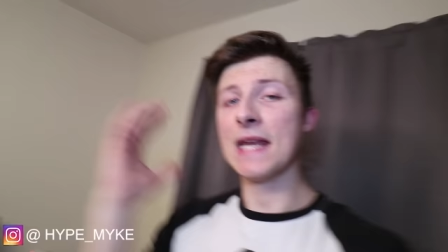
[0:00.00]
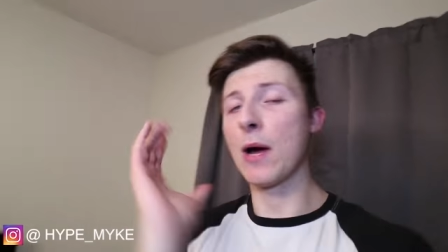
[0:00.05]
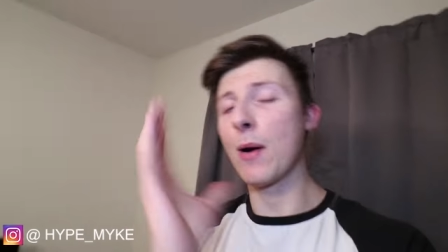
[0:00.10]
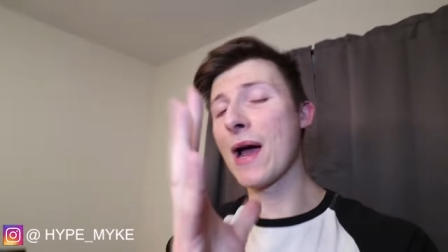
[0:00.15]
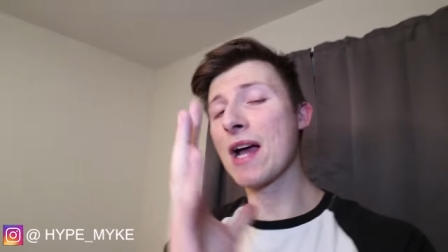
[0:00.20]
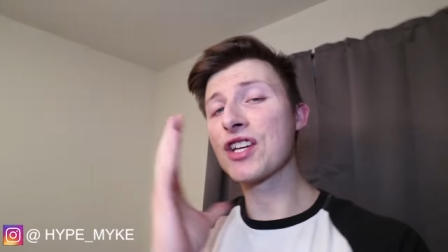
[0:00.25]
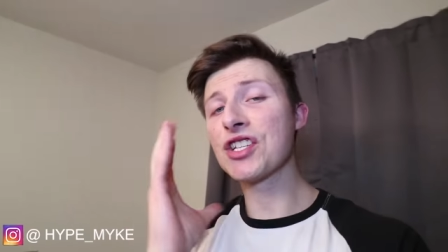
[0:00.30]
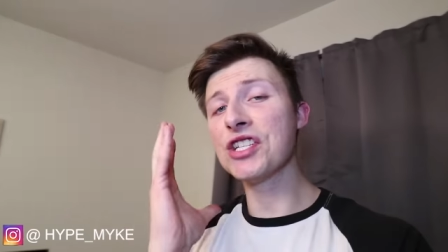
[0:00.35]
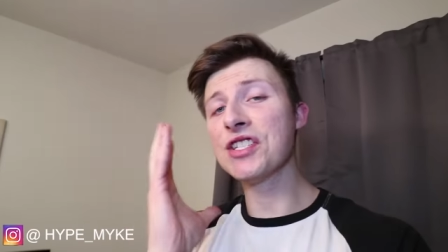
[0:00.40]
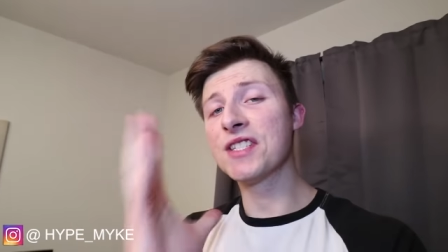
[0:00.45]
Now,
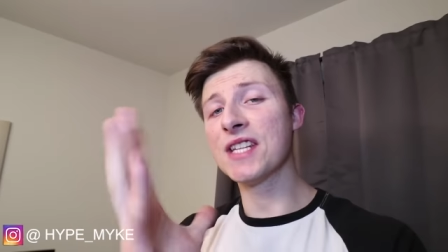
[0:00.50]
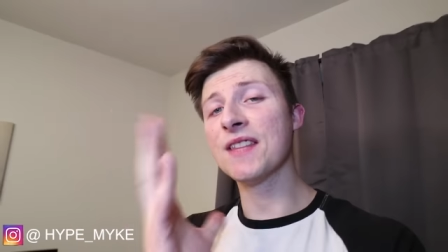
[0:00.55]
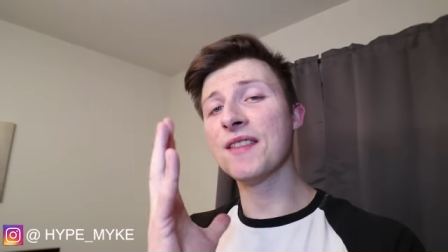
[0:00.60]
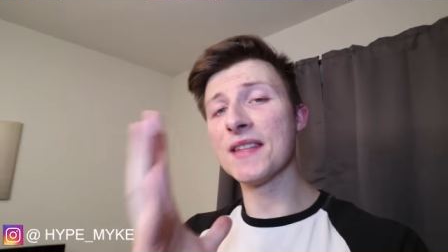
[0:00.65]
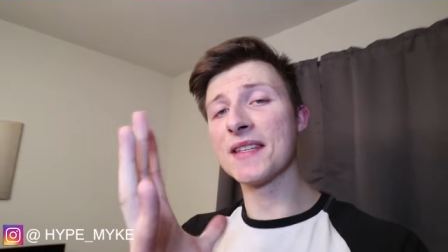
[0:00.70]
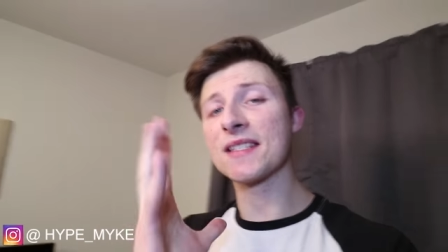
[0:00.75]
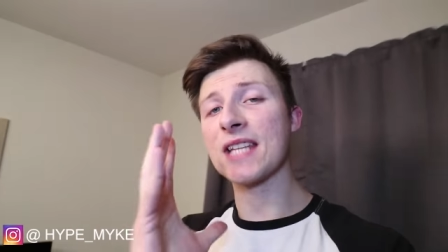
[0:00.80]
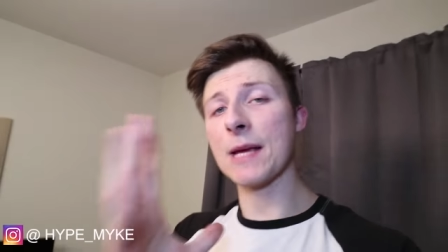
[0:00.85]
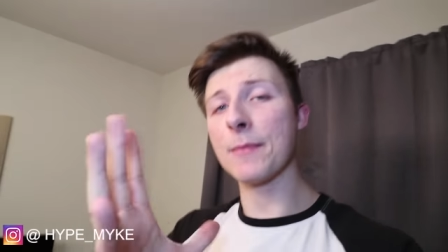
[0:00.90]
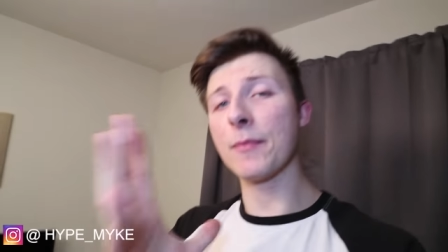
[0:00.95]
I actually did
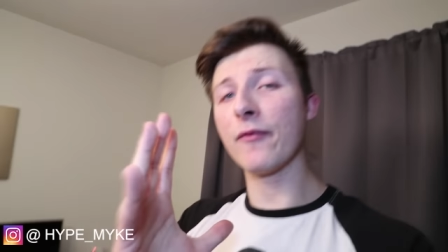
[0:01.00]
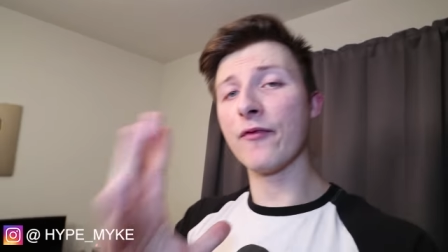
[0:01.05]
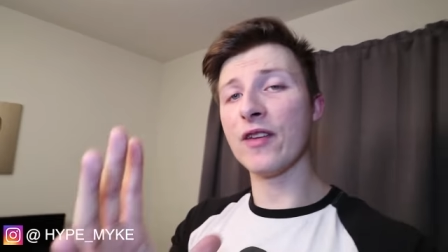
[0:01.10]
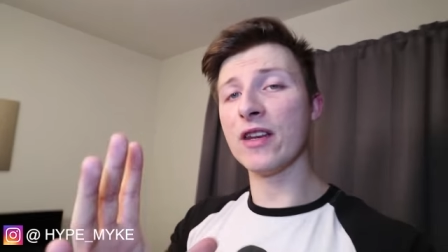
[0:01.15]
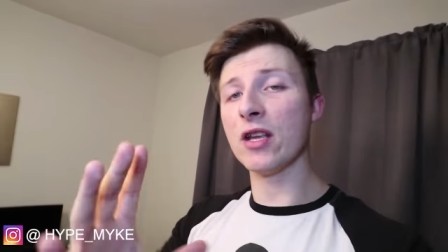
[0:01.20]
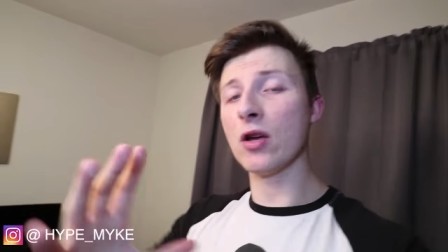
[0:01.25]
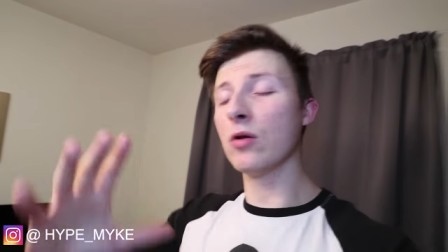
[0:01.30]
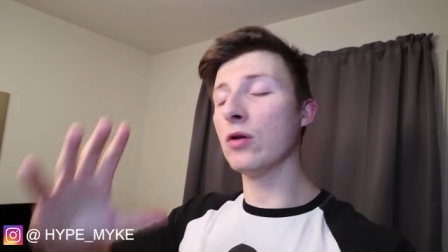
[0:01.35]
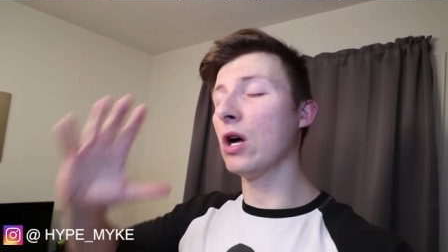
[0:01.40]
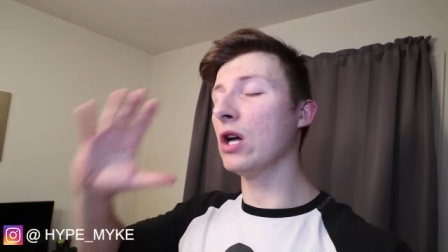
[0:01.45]
this type of
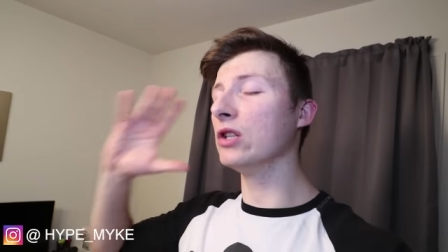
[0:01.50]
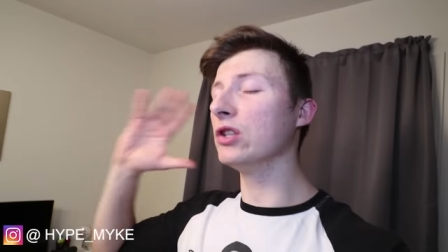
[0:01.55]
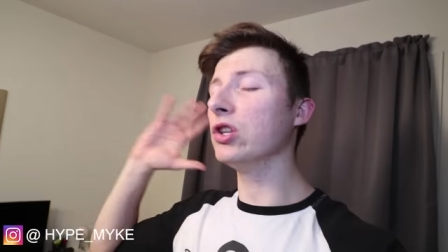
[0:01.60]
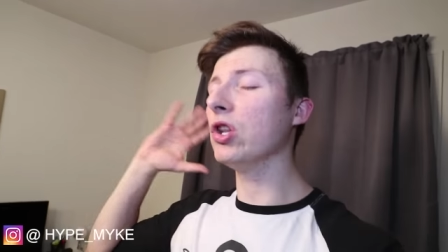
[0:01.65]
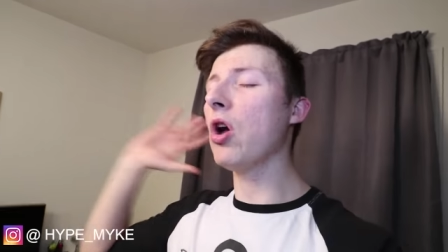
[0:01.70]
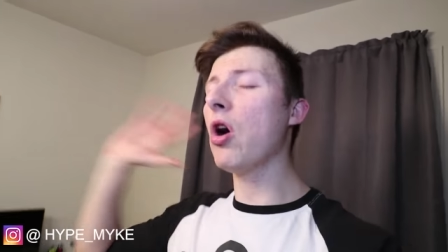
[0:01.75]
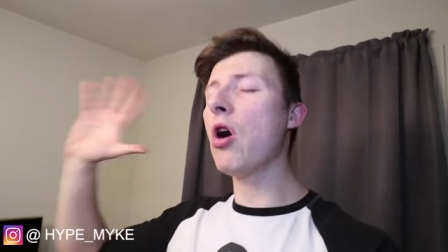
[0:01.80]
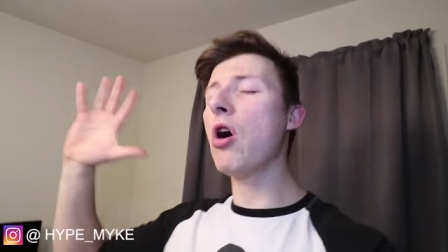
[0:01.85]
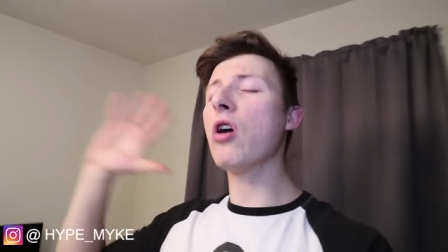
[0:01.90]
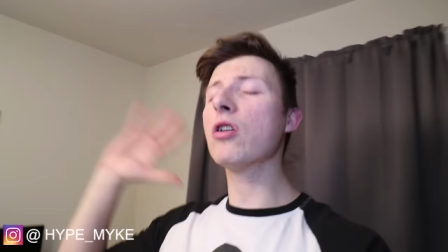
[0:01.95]
video a
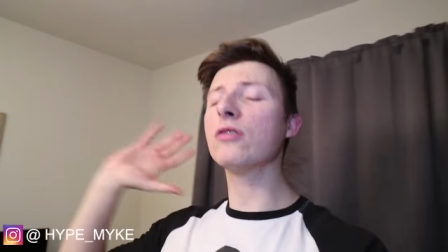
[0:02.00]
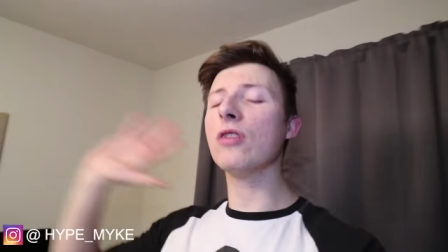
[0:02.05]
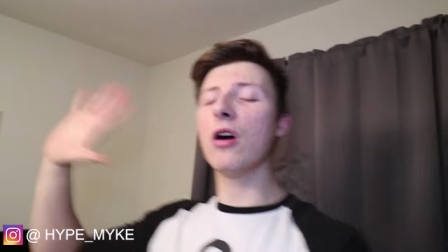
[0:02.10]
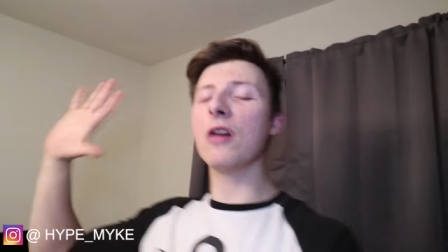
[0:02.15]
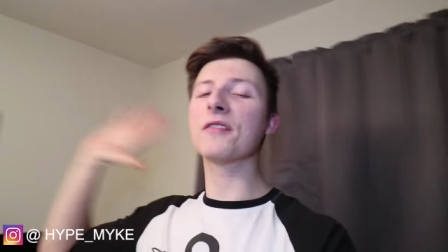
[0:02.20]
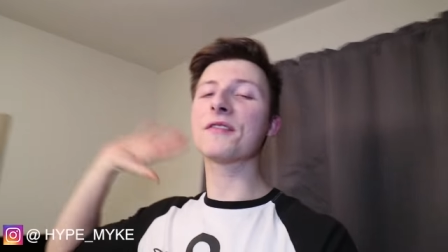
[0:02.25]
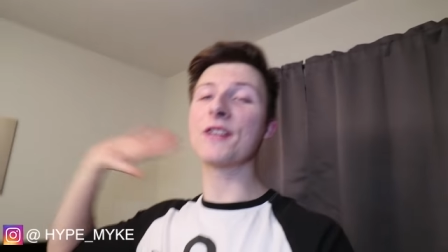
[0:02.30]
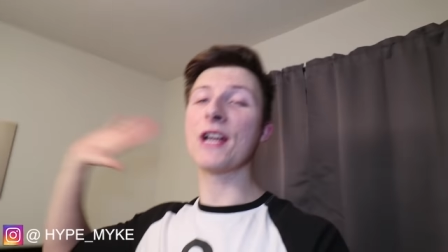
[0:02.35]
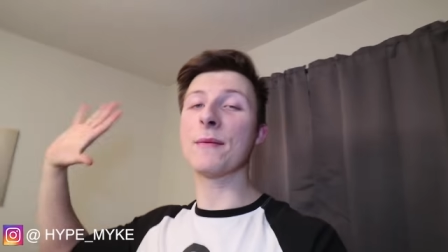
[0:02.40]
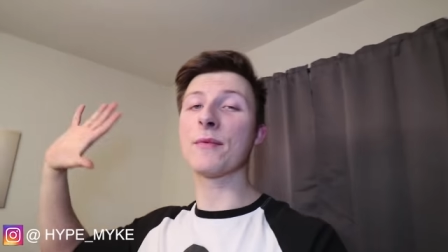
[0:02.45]

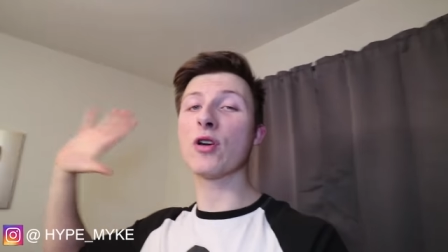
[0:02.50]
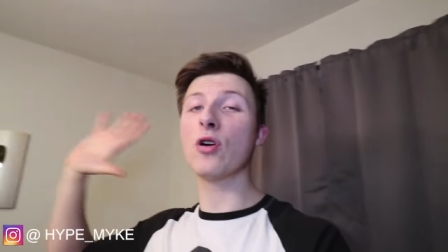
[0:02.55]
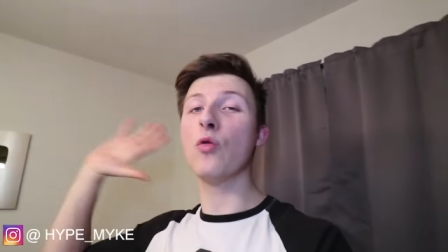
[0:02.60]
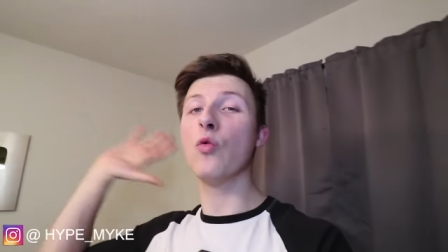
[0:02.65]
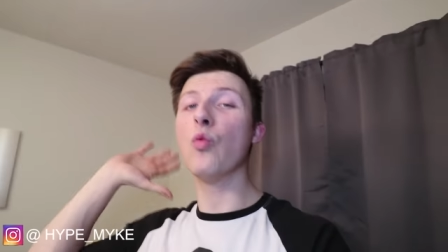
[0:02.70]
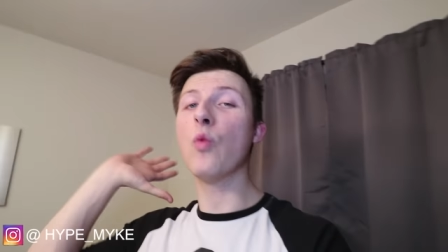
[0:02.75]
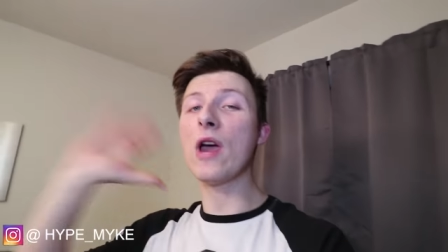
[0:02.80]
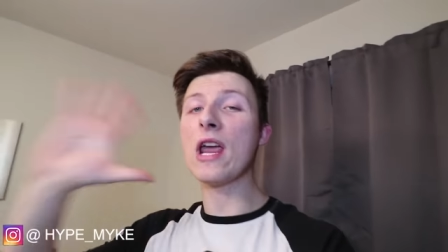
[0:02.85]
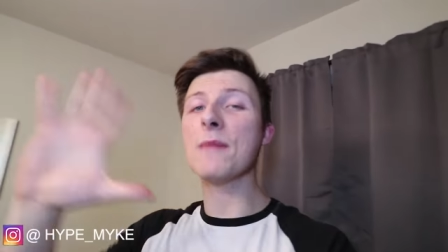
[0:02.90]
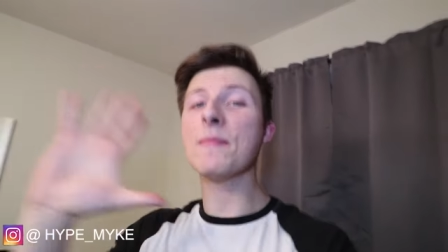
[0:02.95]
long time ago,
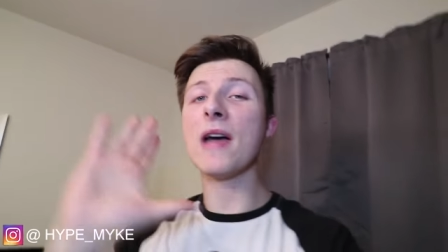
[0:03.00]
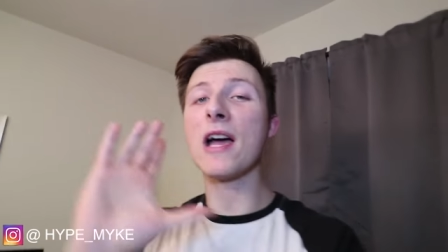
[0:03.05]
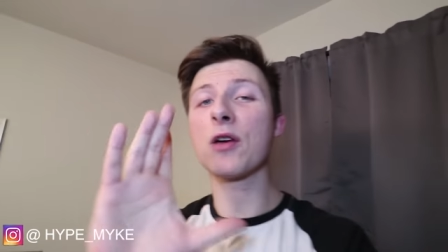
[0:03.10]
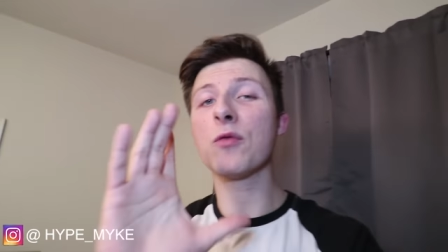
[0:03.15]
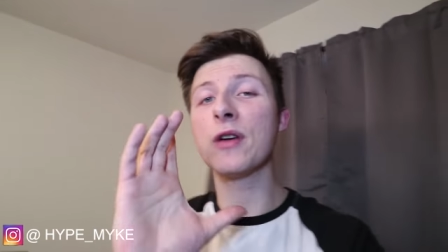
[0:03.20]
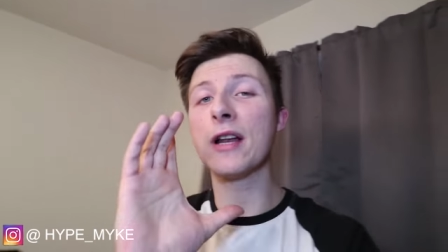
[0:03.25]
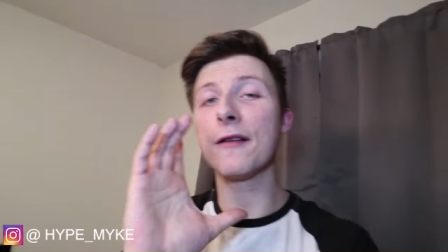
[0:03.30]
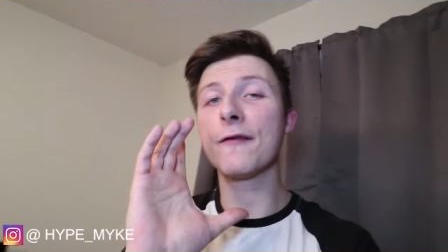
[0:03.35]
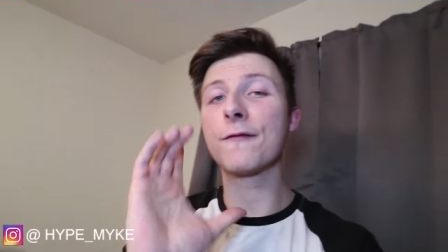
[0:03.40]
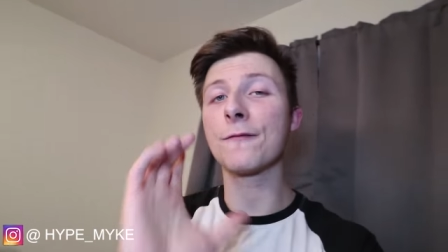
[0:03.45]
way back
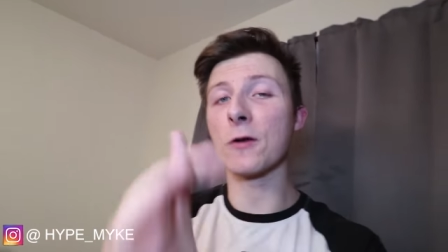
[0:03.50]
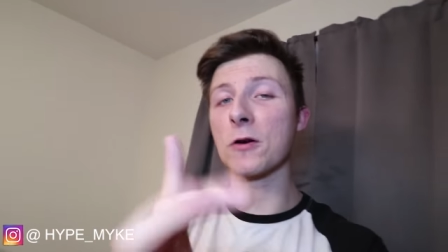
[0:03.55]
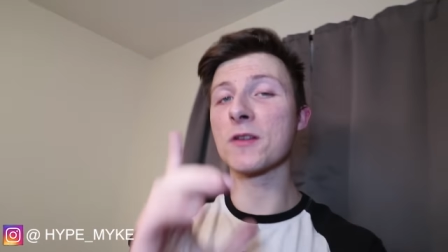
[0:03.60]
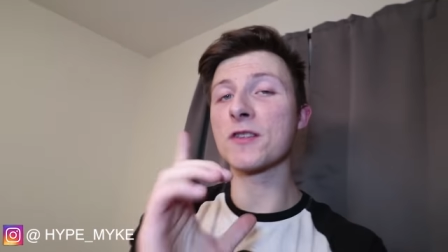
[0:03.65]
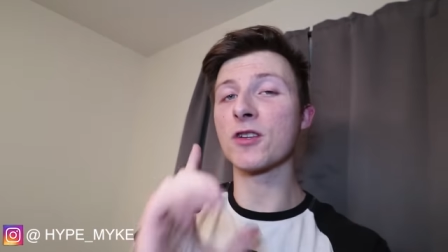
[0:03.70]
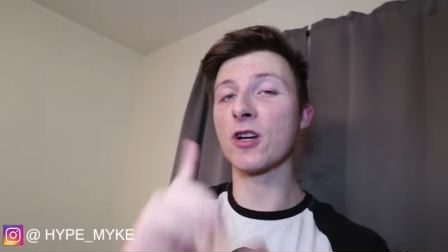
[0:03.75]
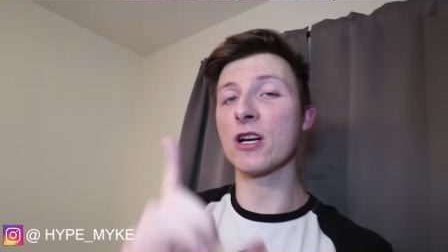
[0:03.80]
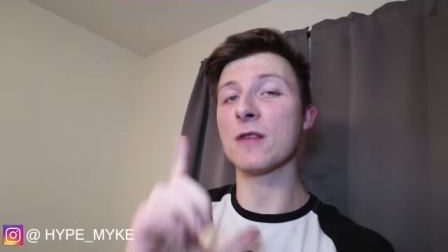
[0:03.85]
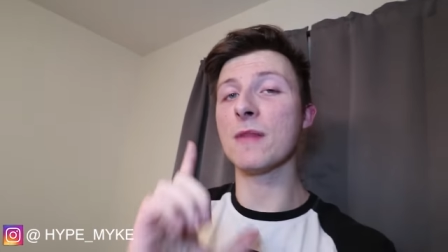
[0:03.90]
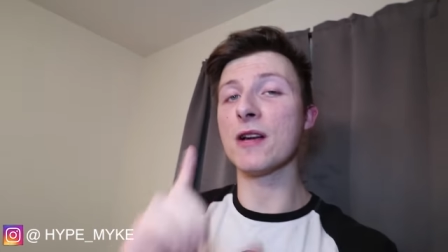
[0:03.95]
when I first
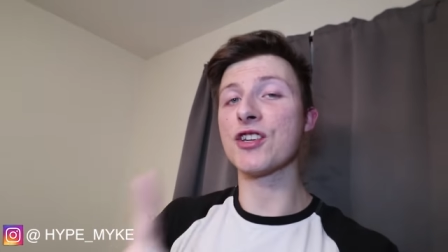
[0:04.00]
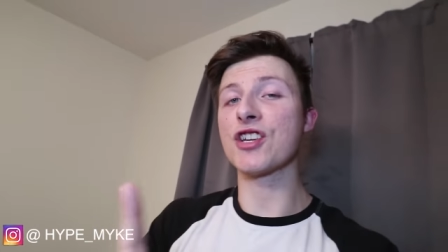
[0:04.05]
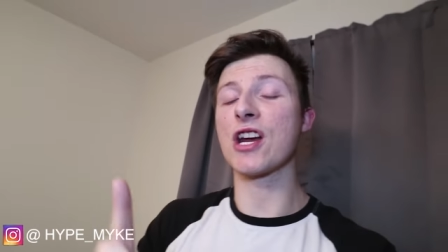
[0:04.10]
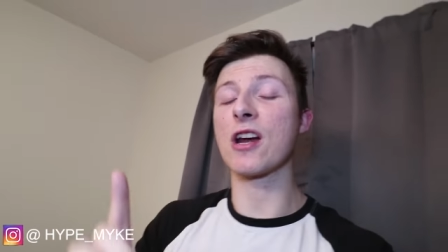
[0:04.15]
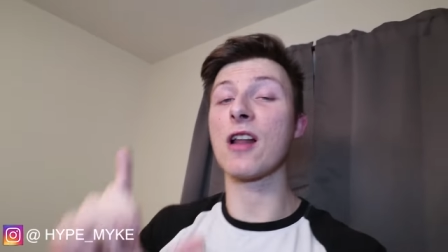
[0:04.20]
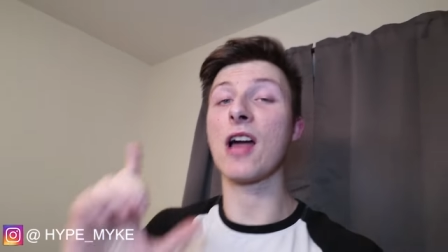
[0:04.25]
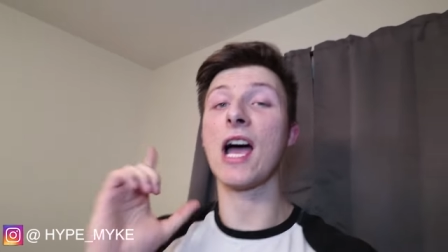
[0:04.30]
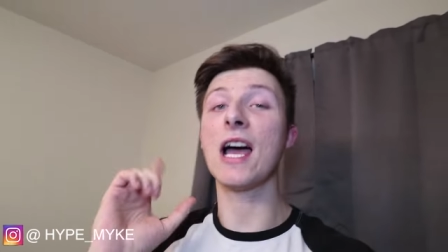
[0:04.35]
started my channel.